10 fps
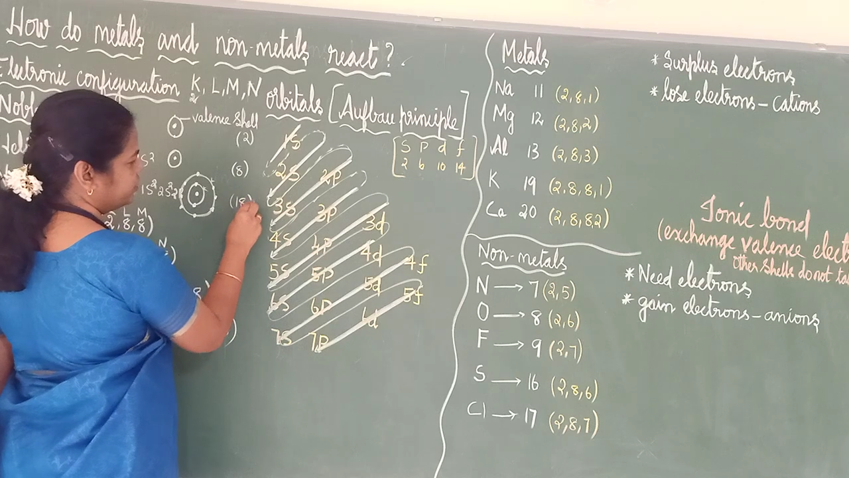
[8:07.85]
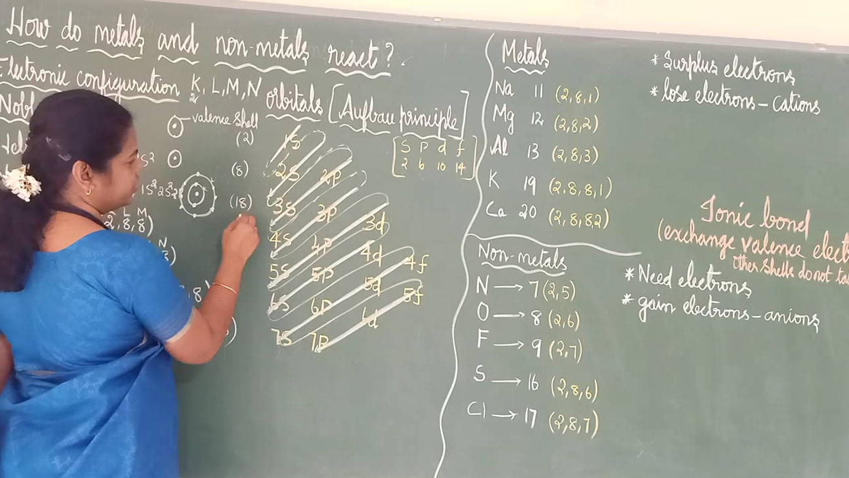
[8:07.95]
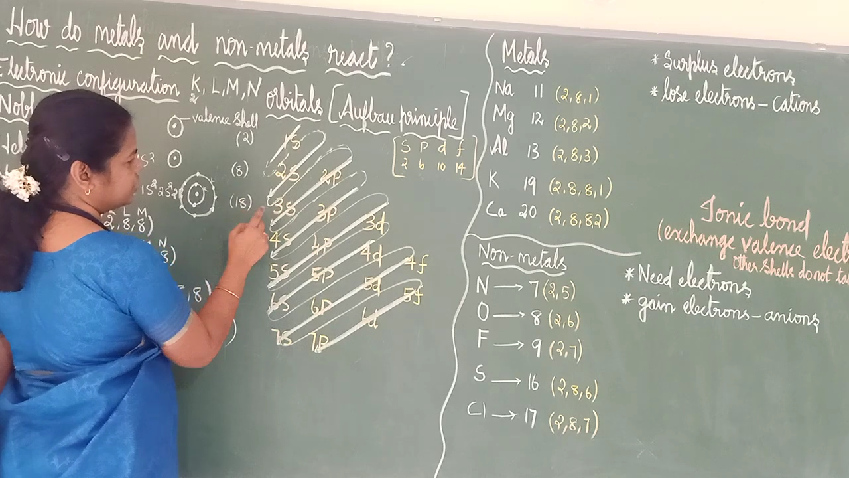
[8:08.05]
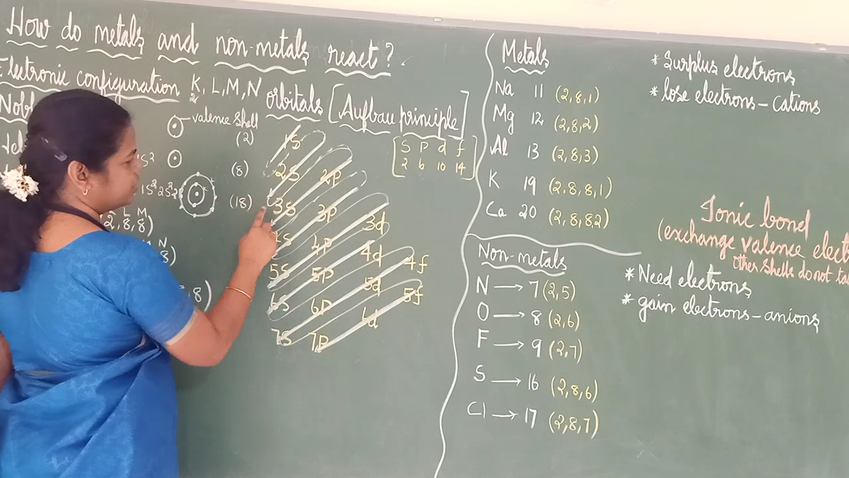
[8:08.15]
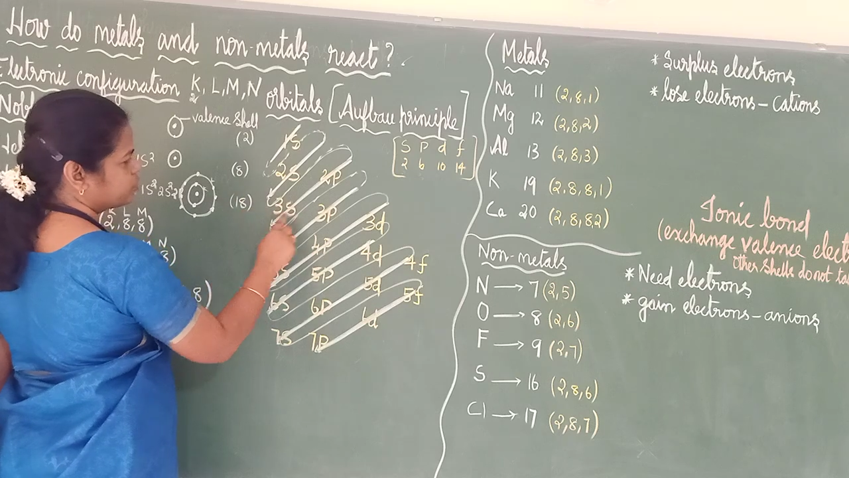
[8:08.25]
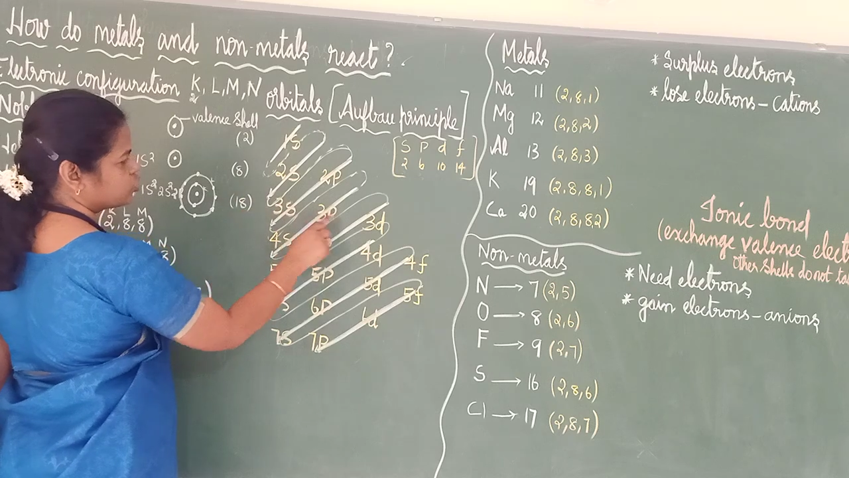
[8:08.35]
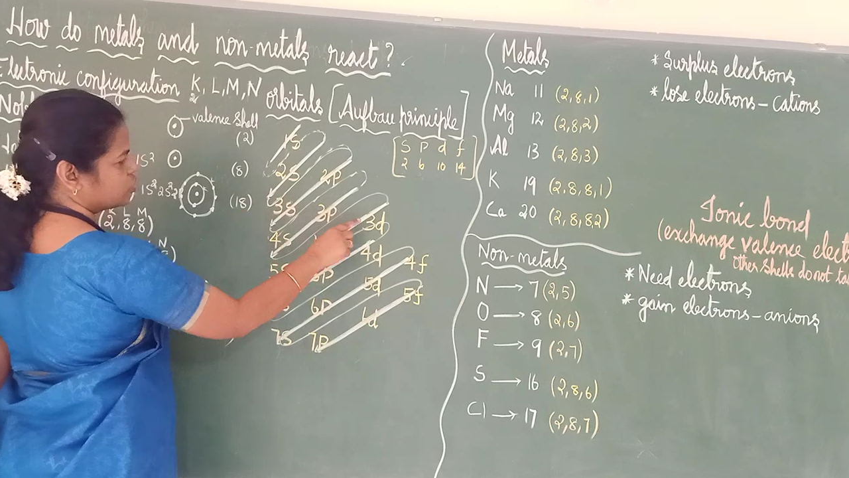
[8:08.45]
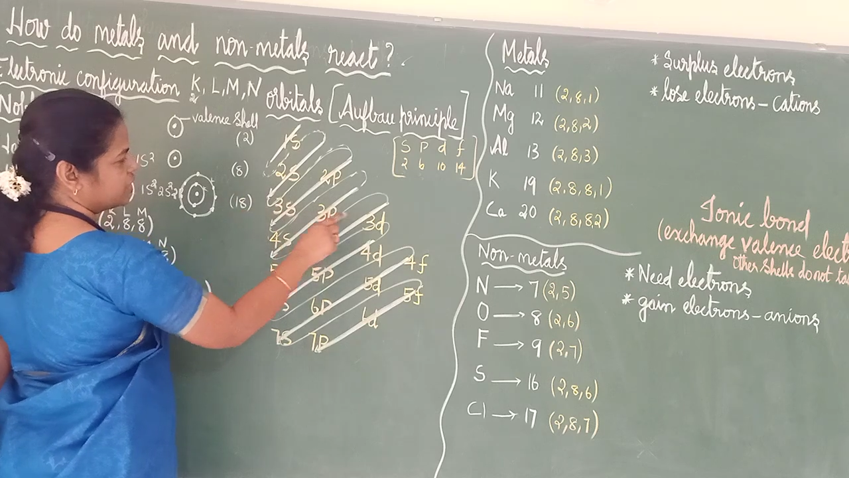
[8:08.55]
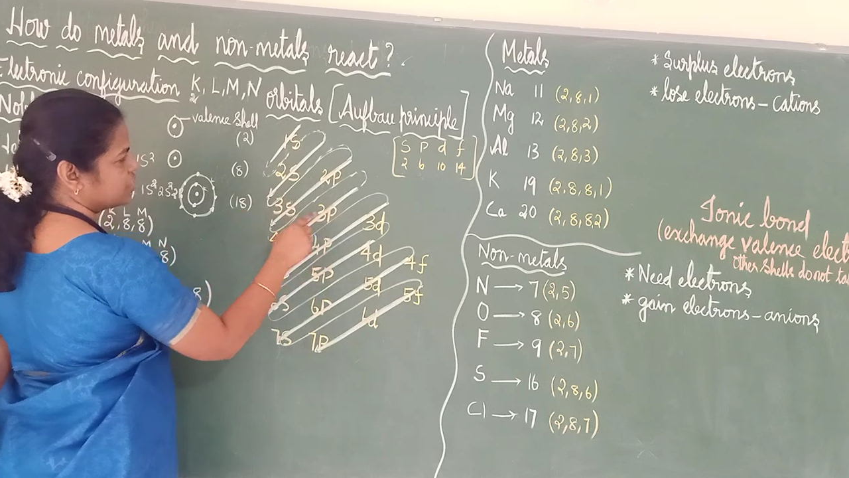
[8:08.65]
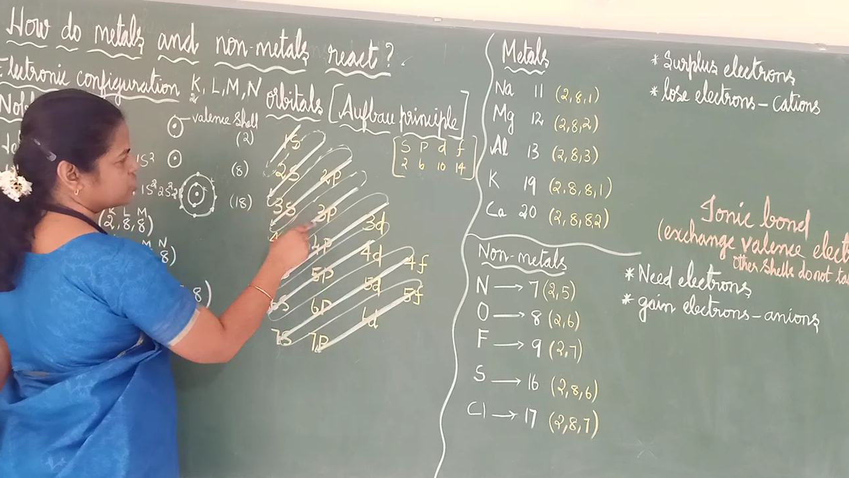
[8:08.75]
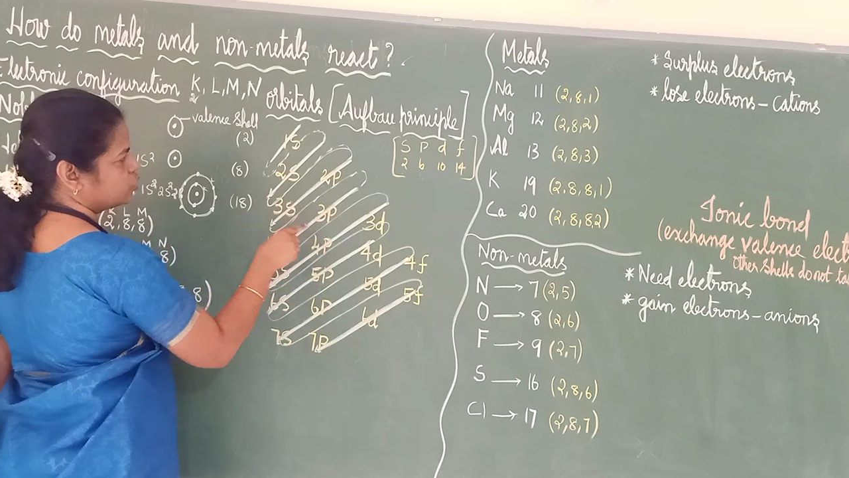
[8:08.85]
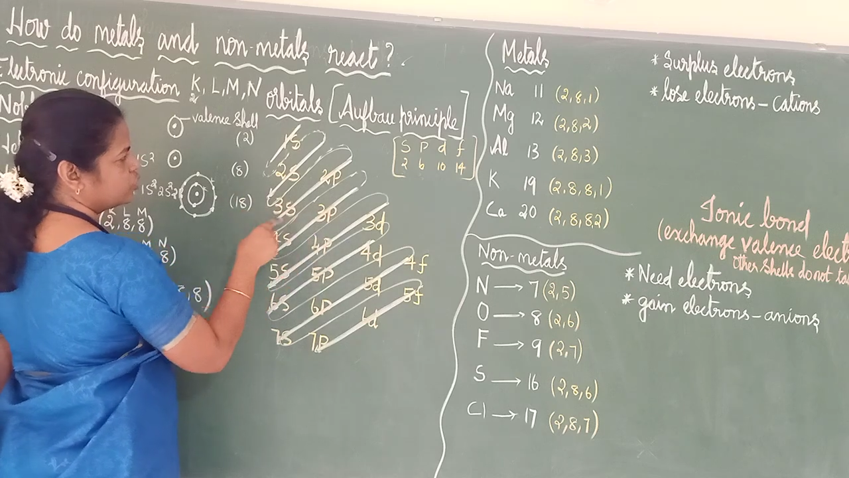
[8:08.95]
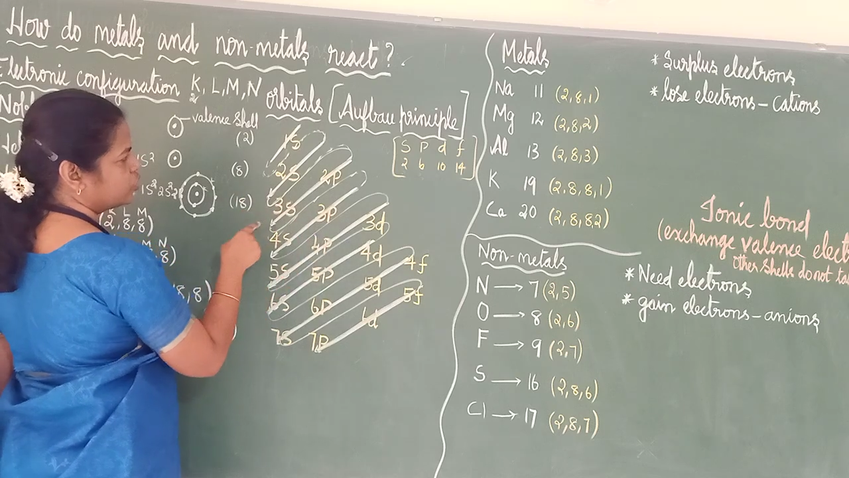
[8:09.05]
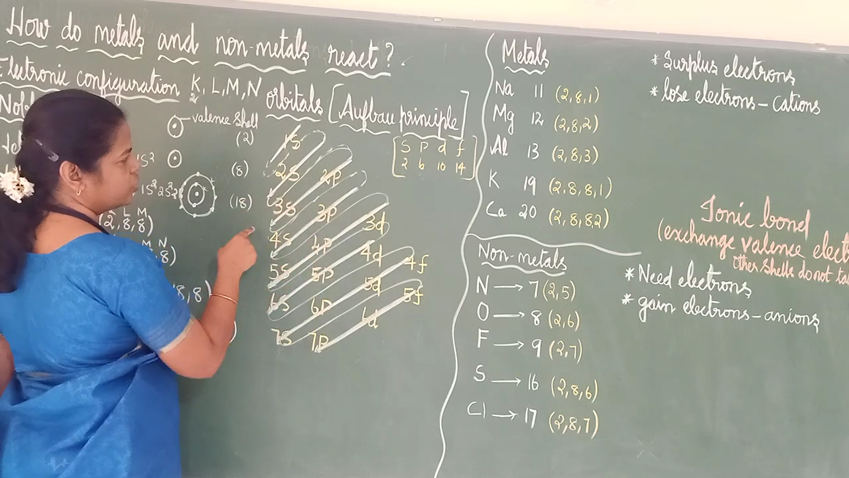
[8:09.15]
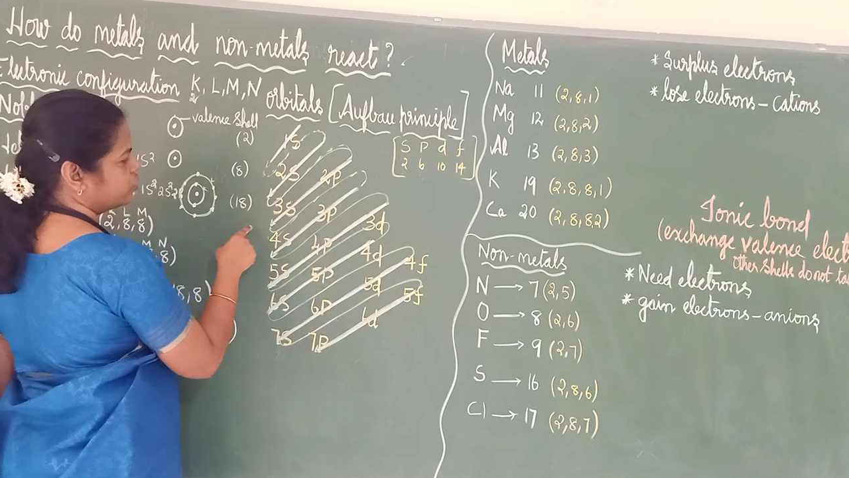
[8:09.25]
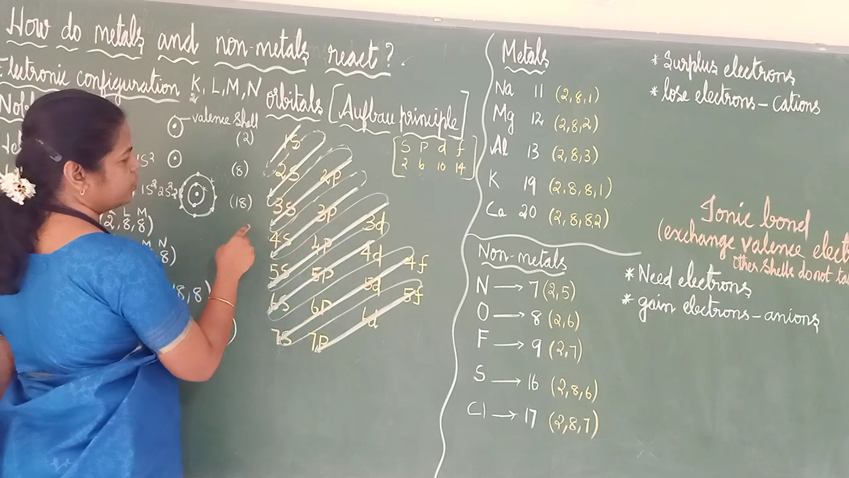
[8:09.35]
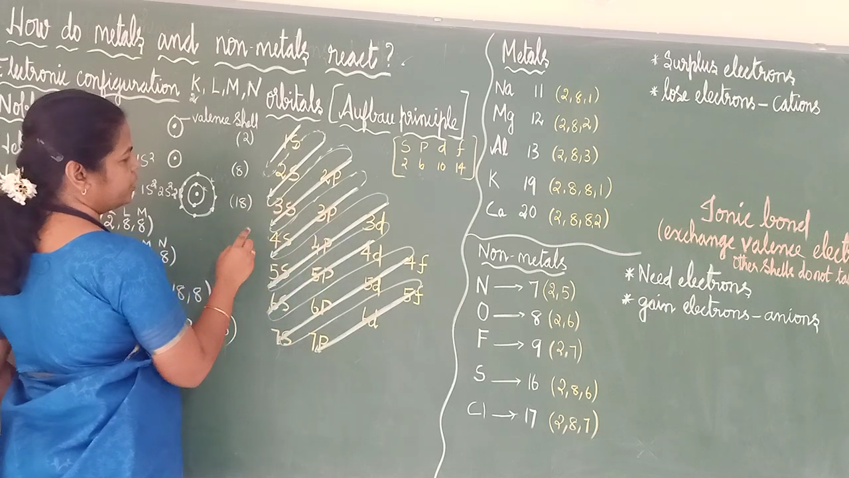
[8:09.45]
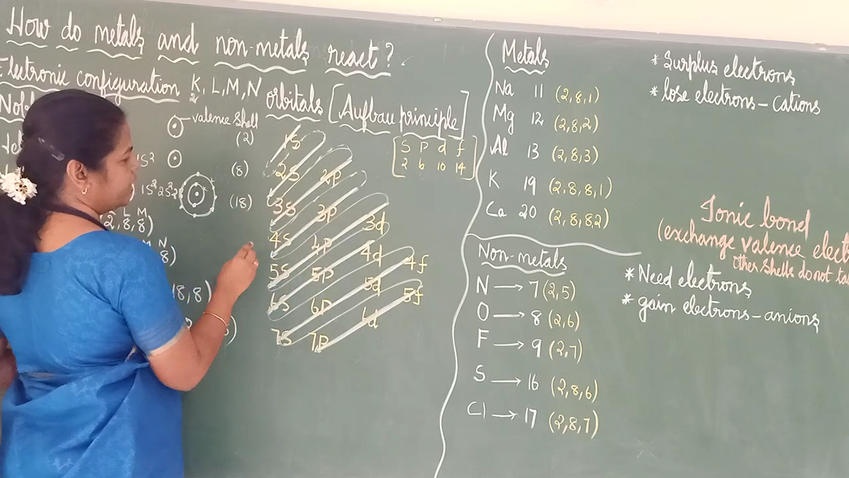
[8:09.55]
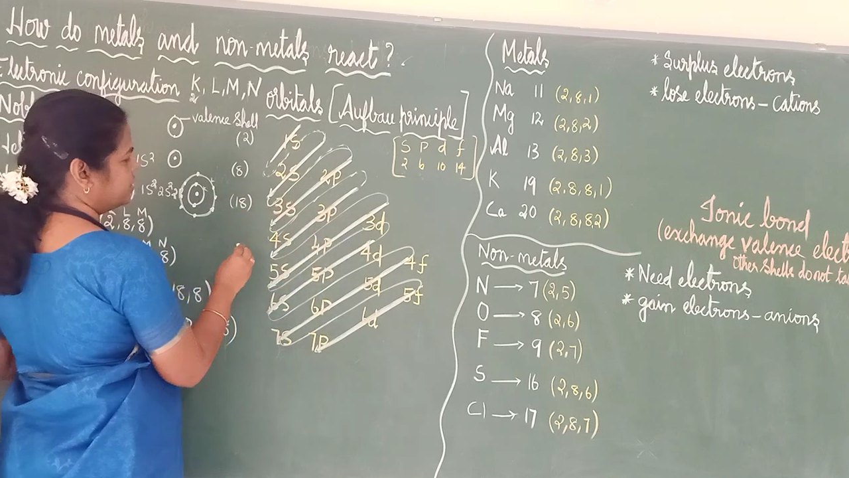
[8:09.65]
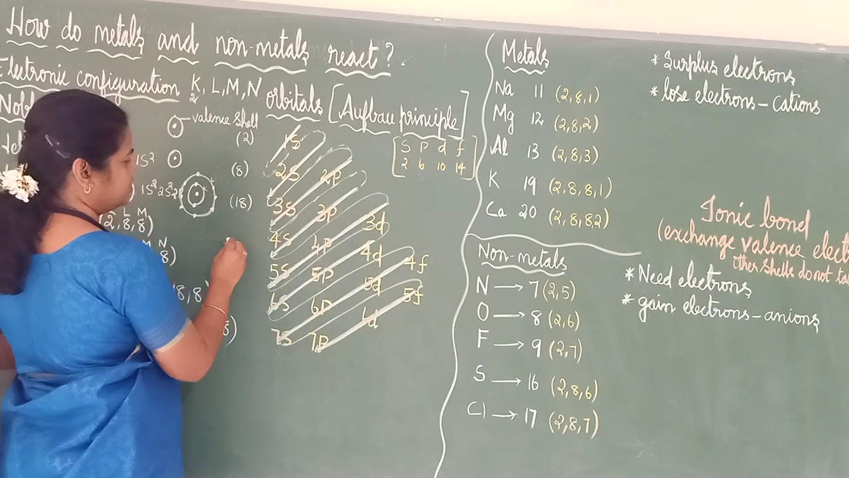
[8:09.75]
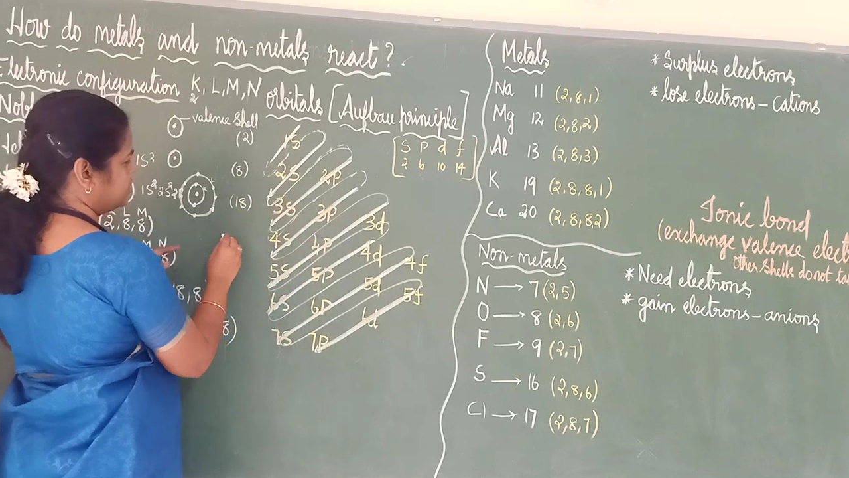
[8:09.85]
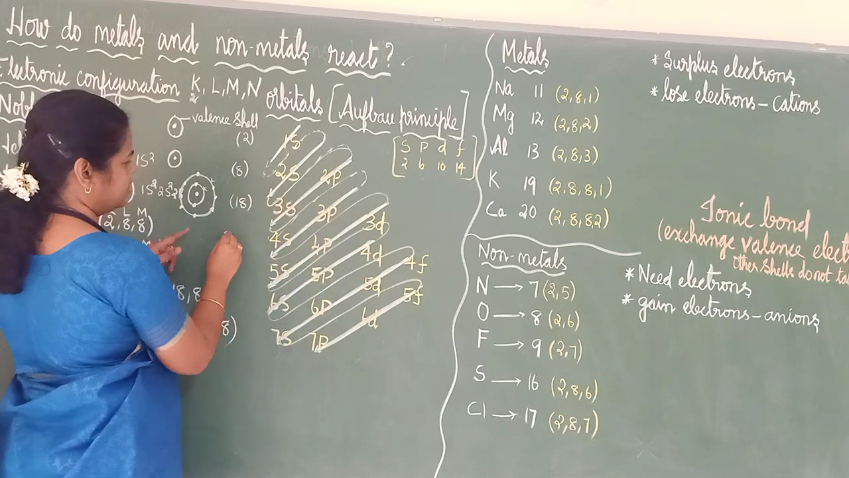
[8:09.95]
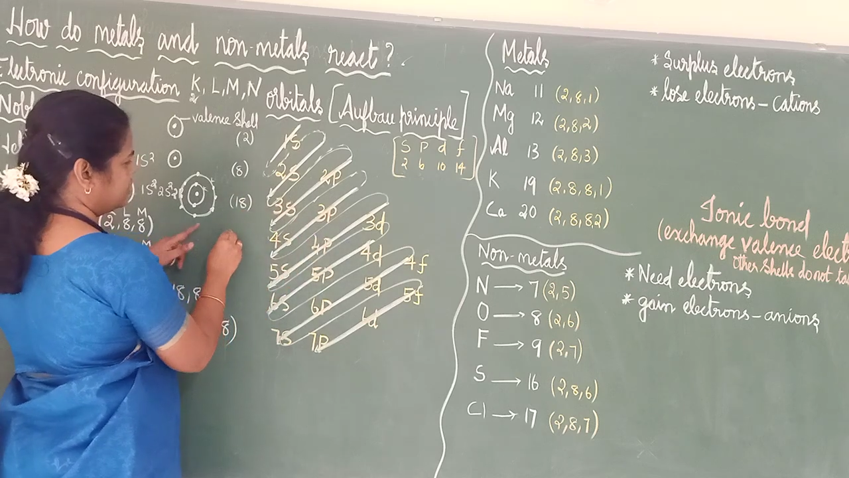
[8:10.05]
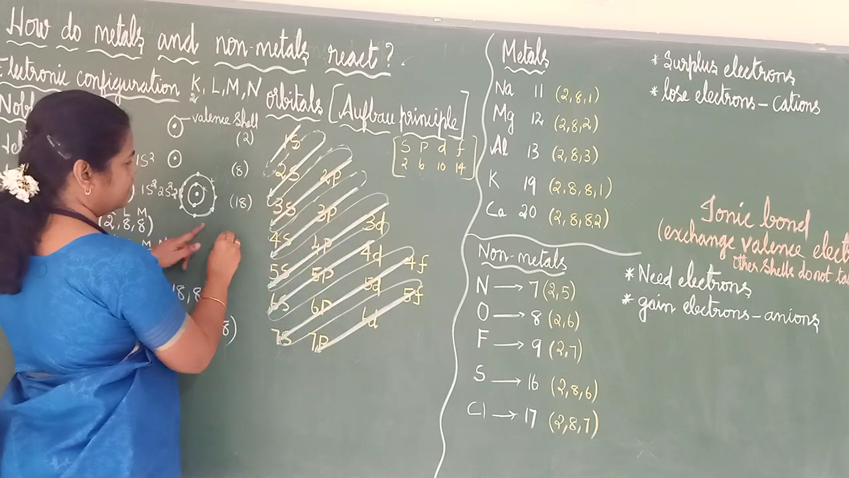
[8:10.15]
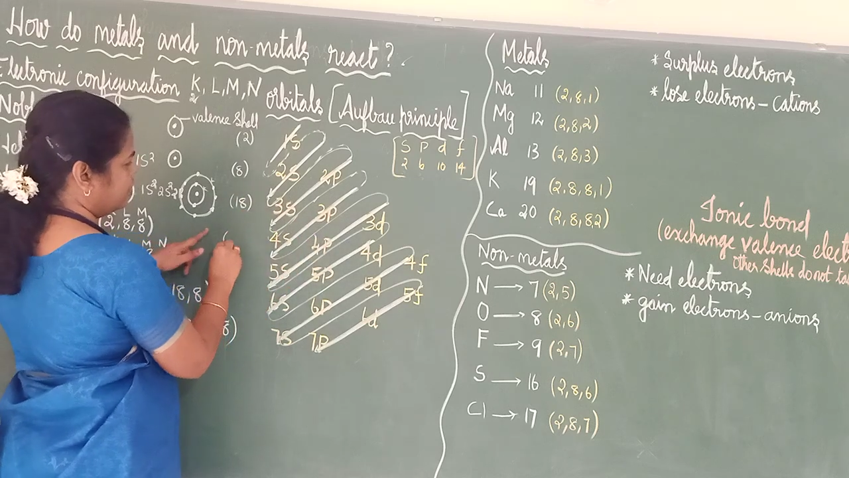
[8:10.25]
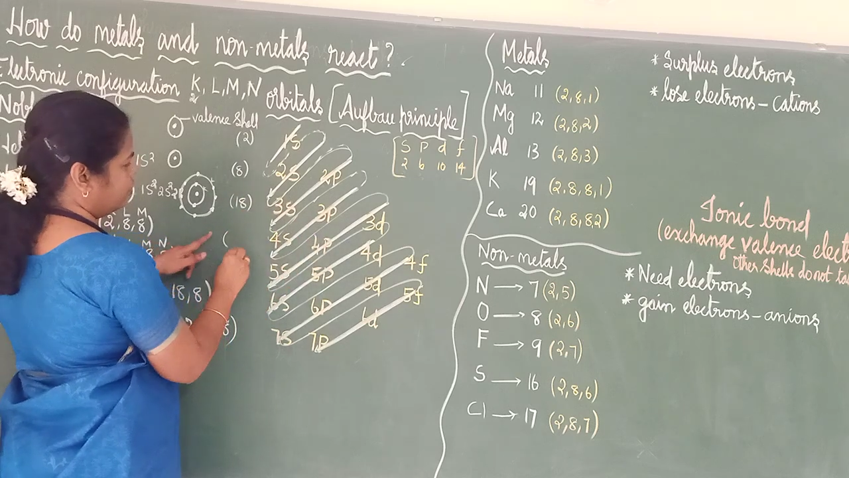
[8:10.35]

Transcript: When it comes to the next one, it will be 18.